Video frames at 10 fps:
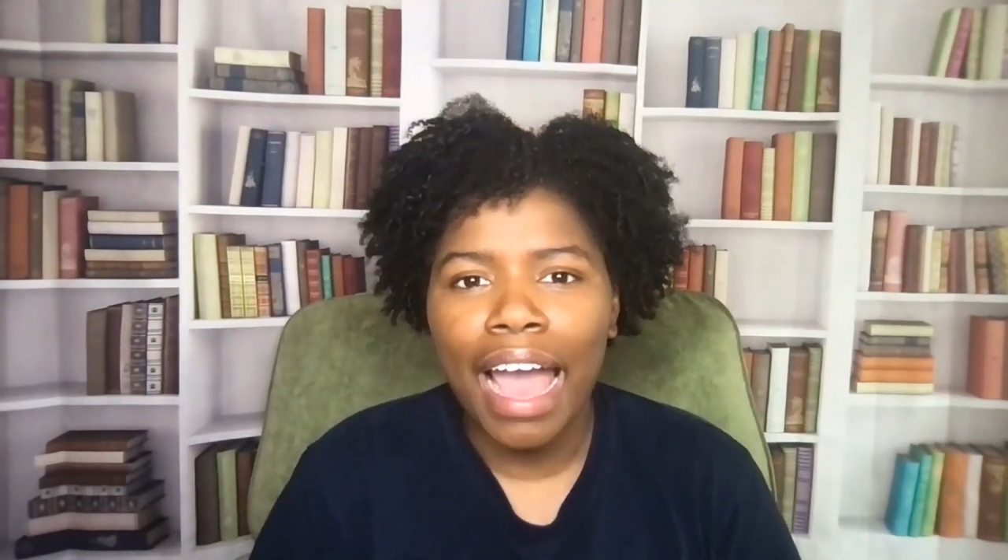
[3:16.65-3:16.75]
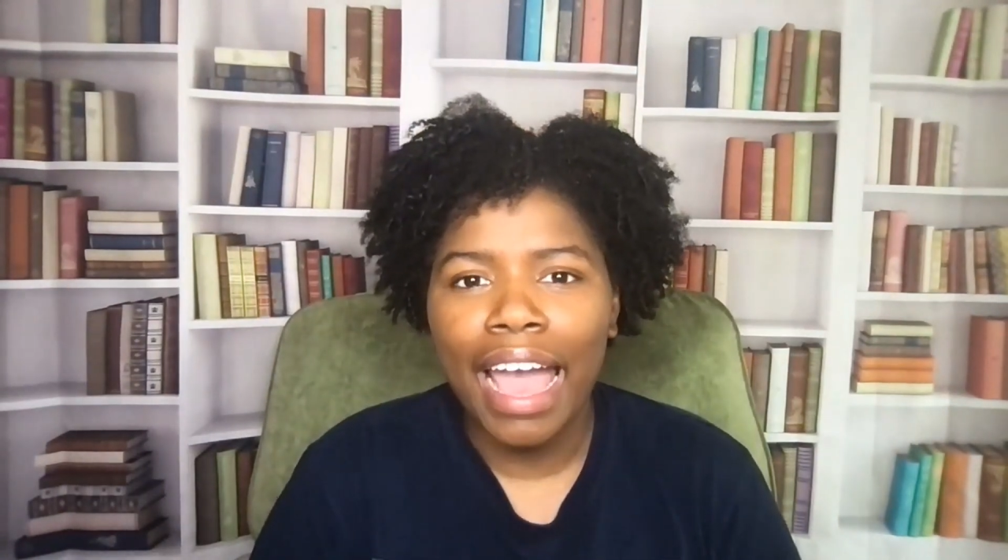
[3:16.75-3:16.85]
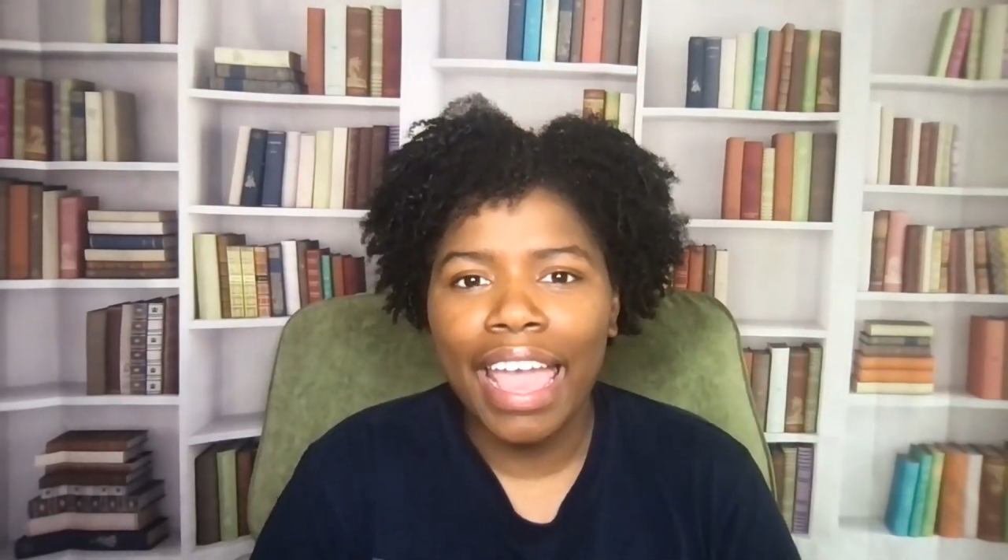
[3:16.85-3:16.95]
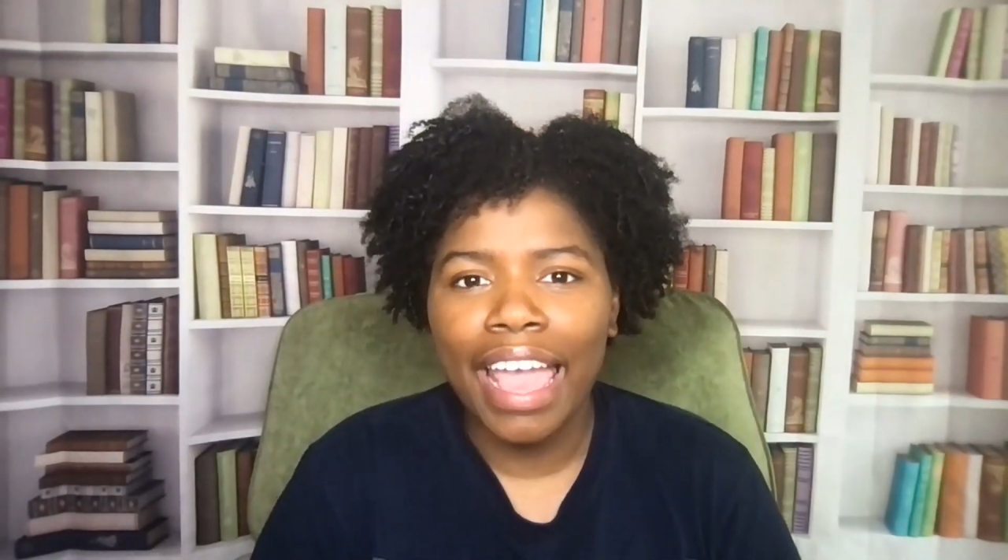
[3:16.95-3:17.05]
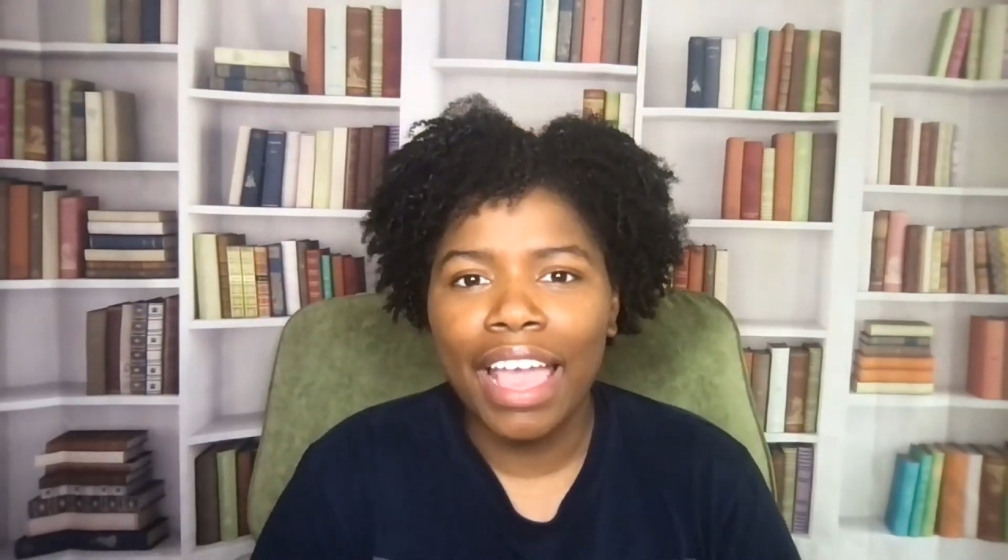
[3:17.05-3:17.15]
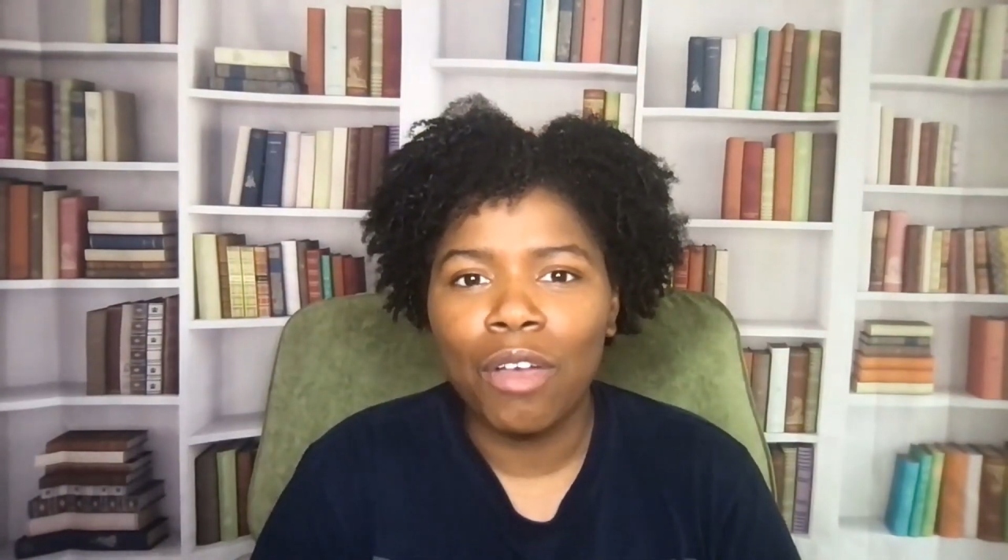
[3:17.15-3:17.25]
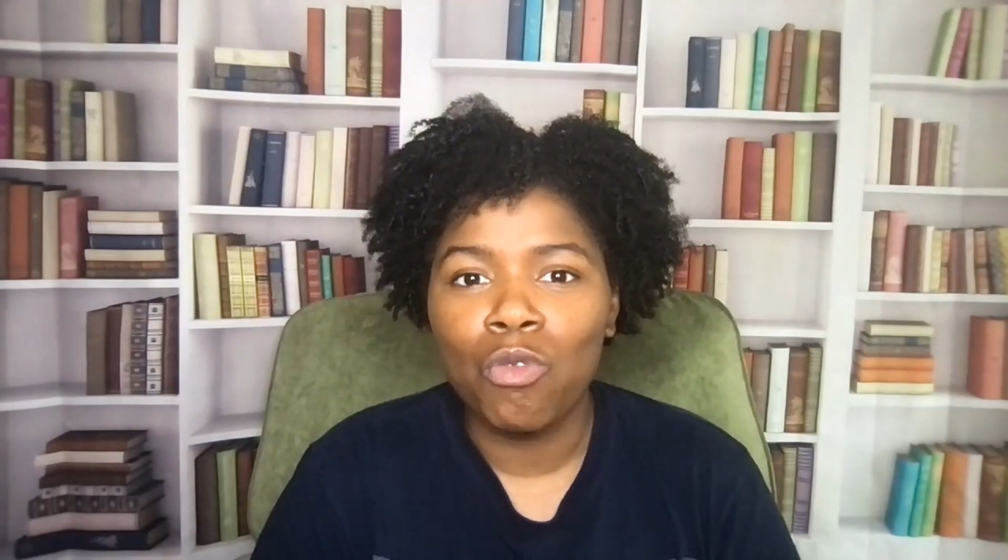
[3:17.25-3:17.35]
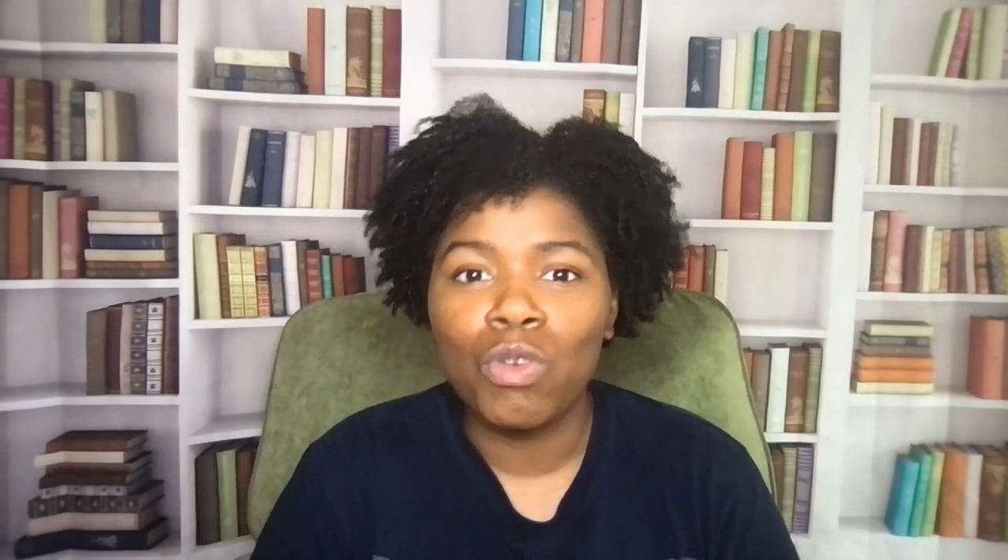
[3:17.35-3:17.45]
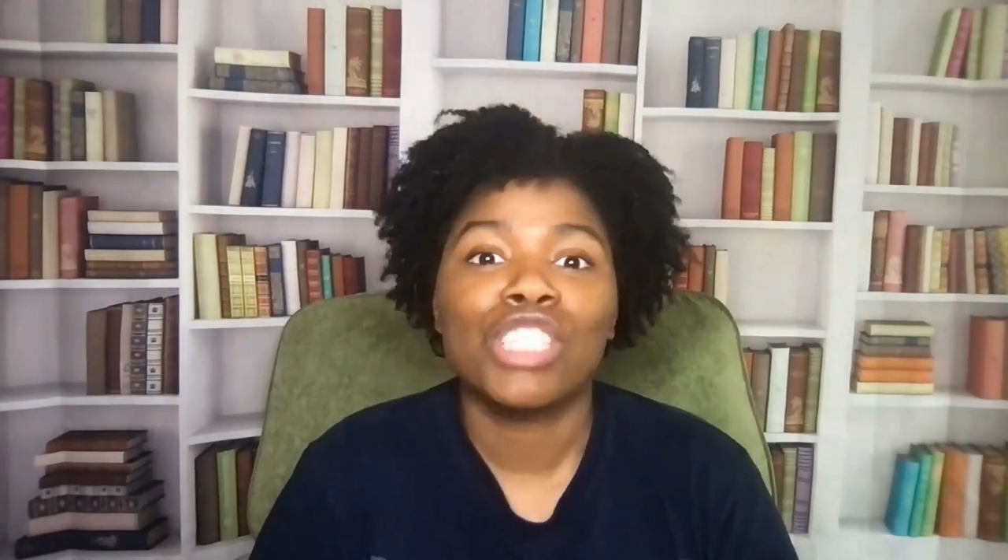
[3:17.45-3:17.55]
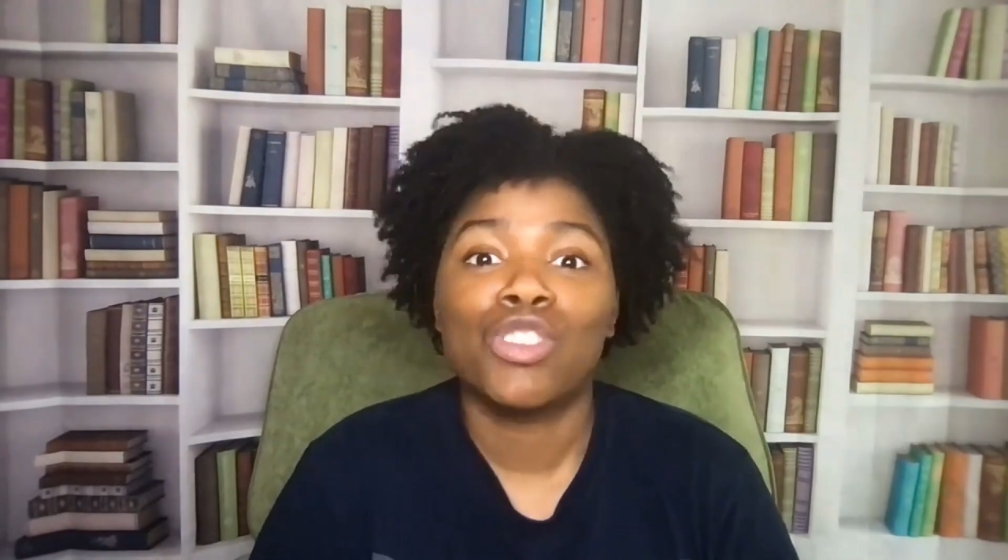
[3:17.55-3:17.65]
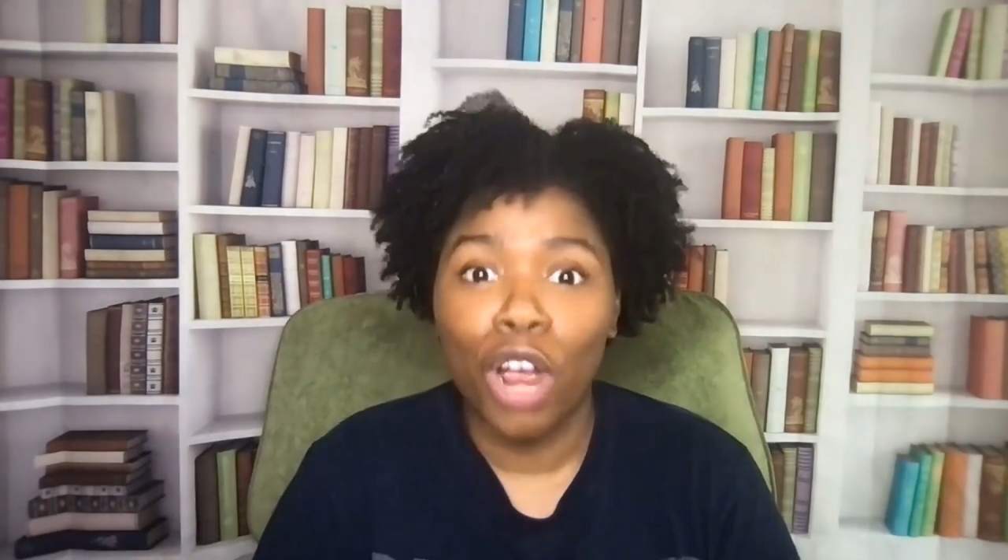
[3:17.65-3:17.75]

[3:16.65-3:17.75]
I went